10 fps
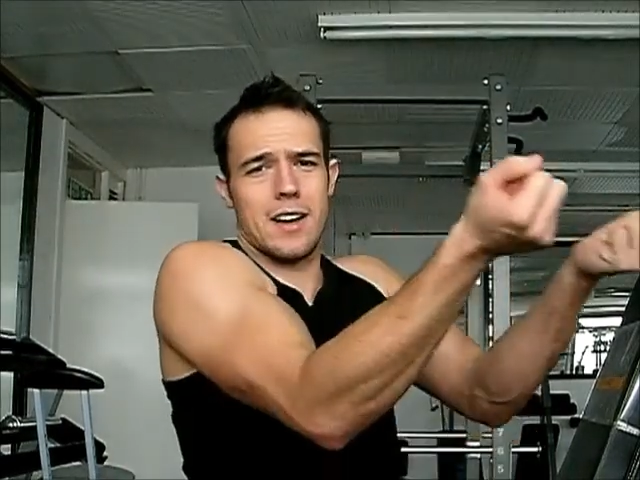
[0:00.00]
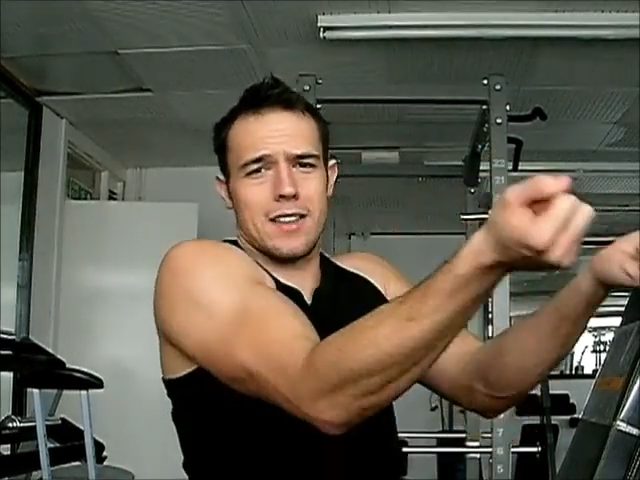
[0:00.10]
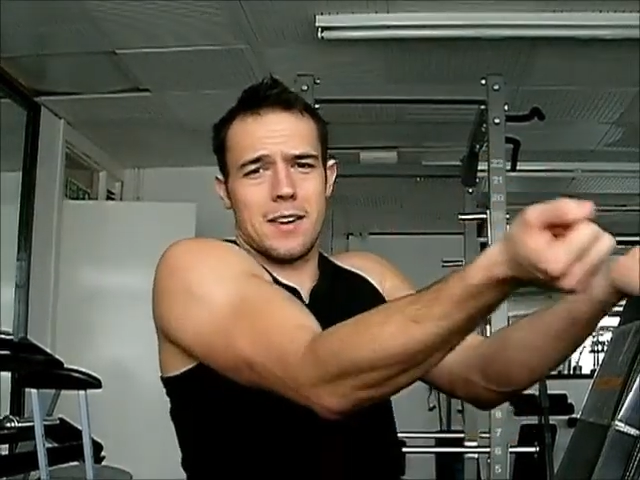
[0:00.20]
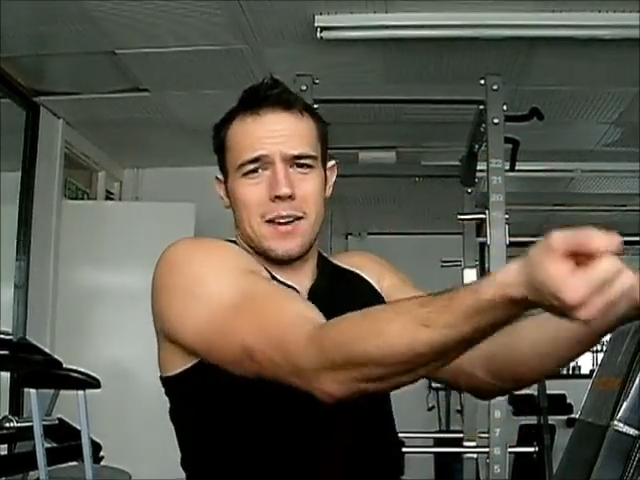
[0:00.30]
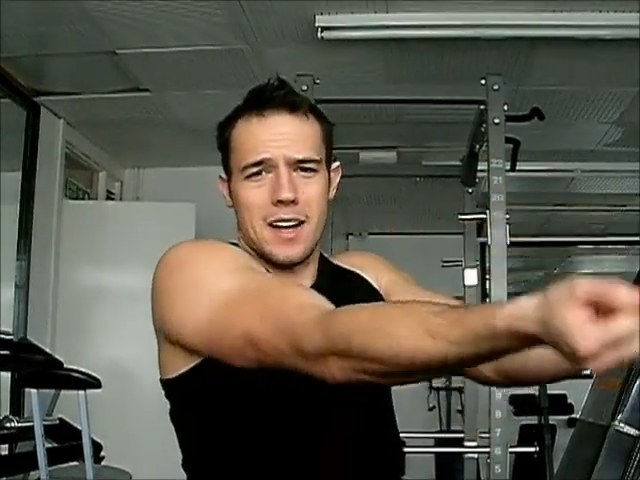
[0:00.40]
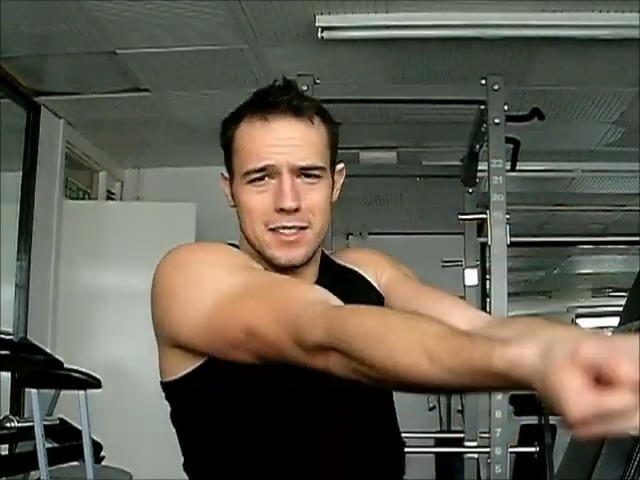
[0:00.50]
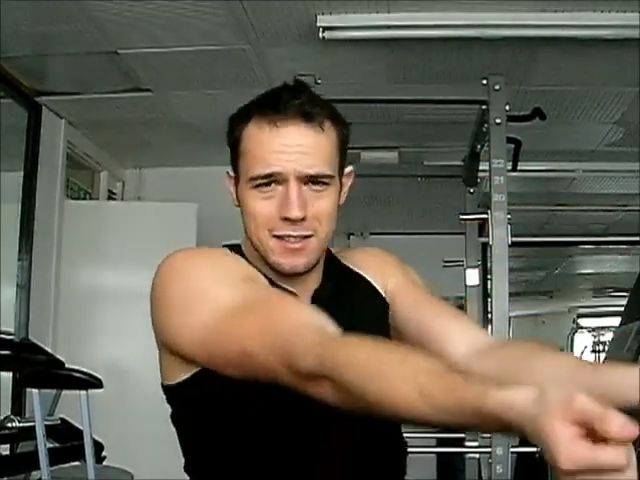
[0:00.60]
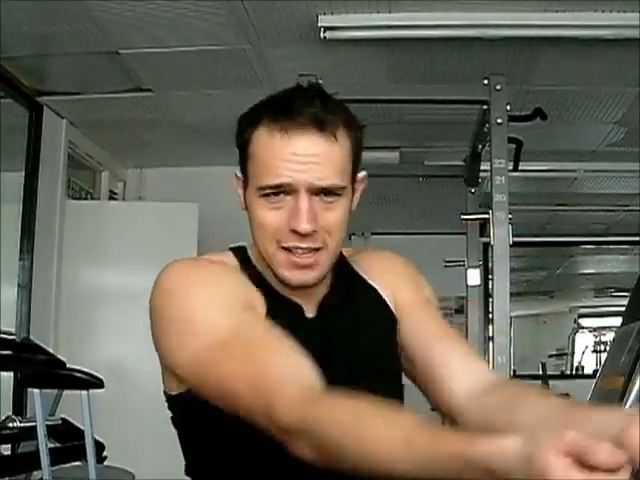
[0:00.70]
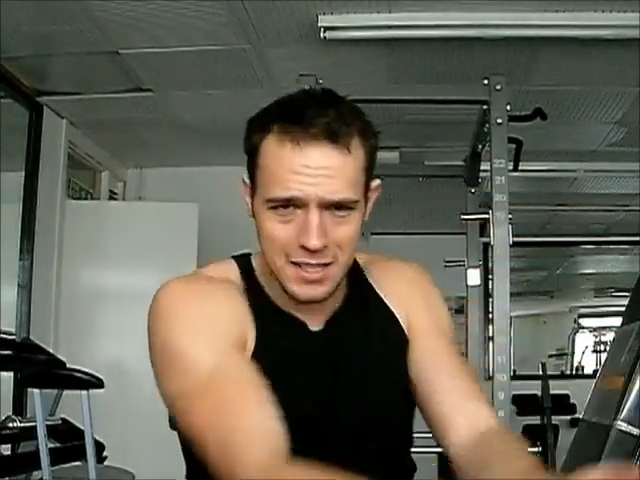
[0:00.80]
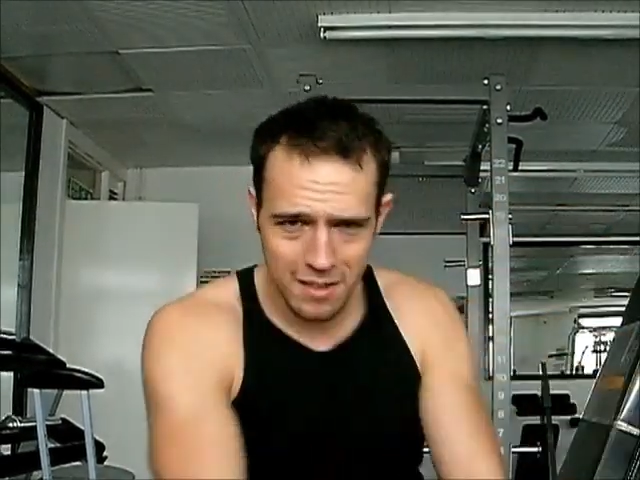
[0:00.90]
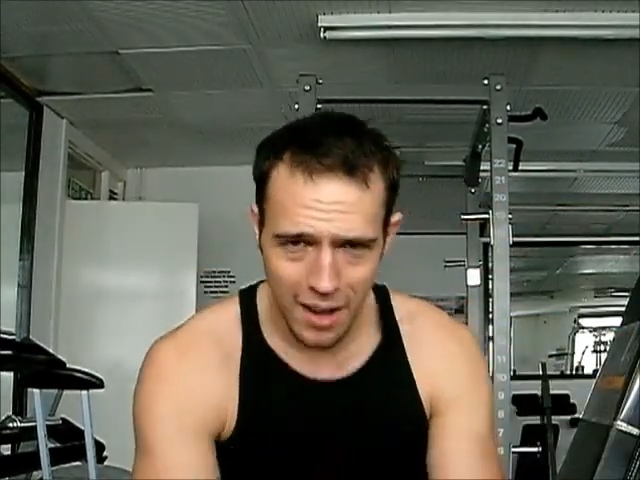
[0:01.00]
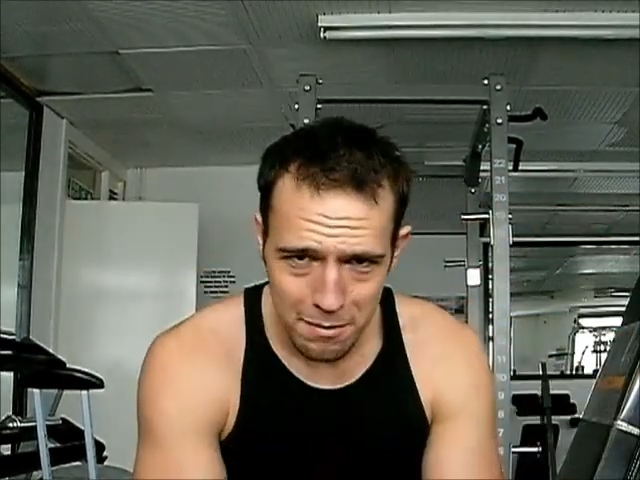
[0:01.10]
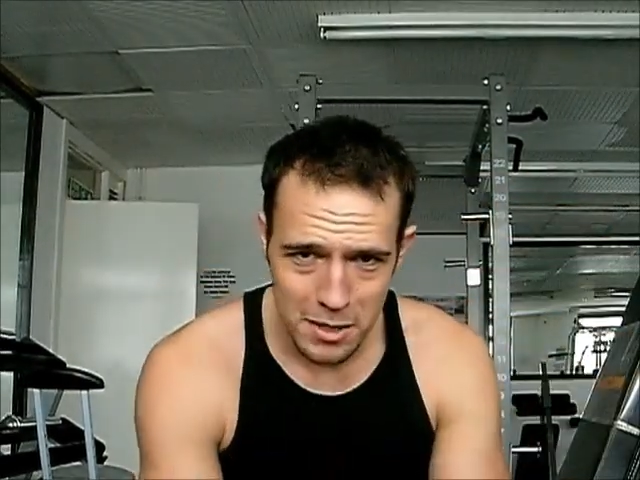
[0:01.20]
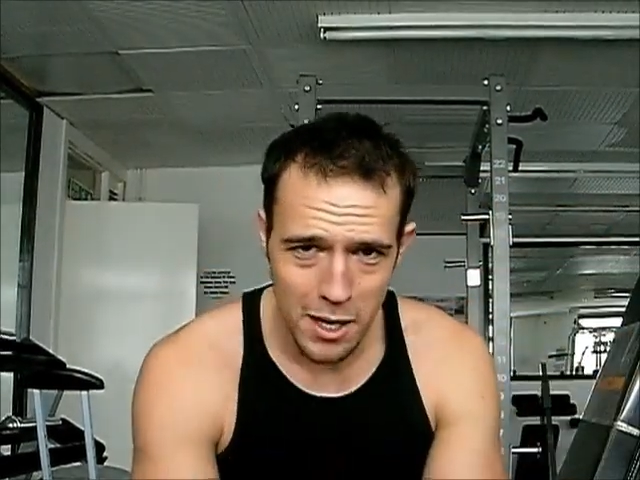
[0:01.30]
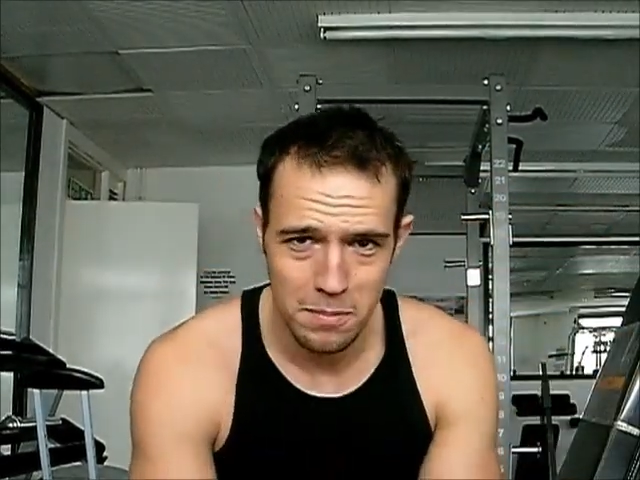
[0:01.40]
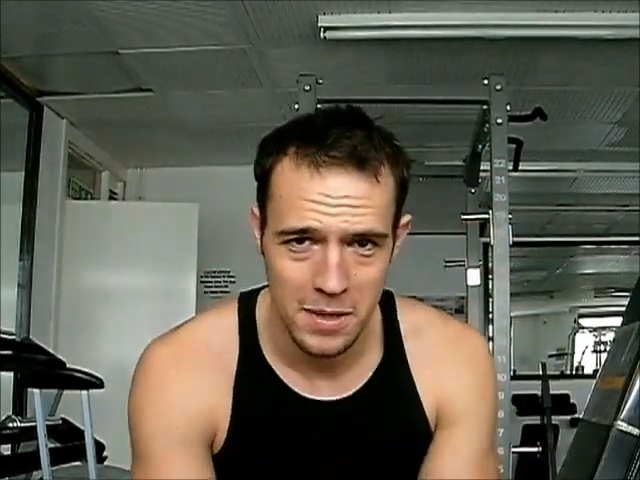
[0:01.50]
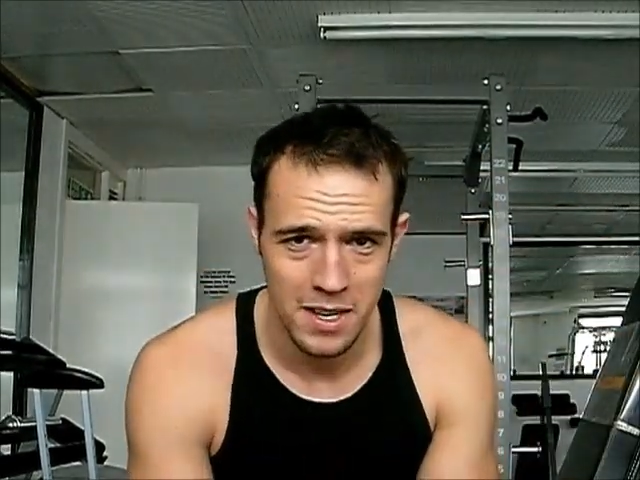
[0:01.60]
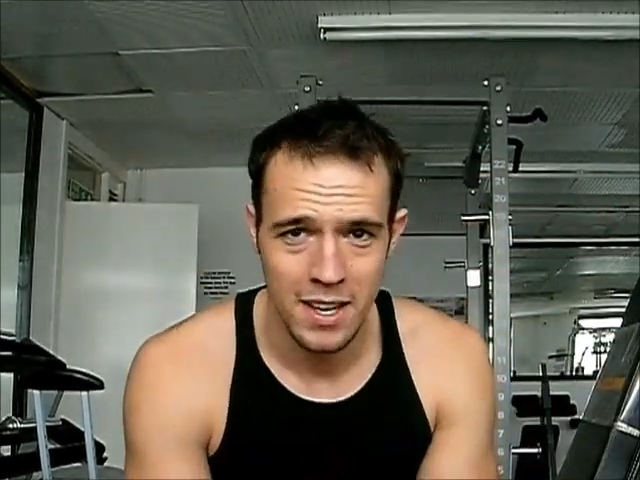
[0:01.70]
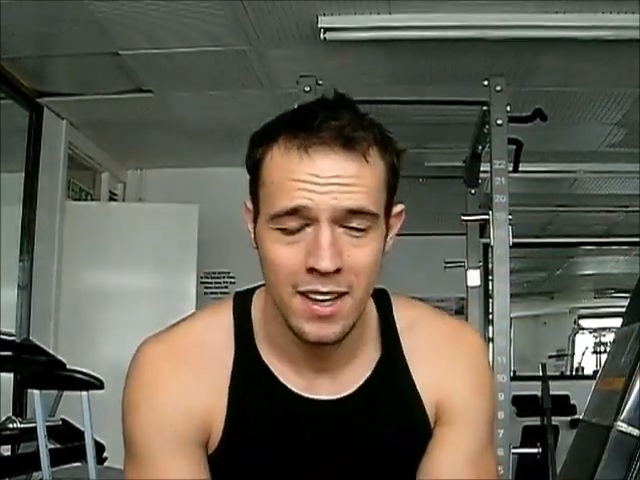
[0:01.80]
you can't stretch your arms open.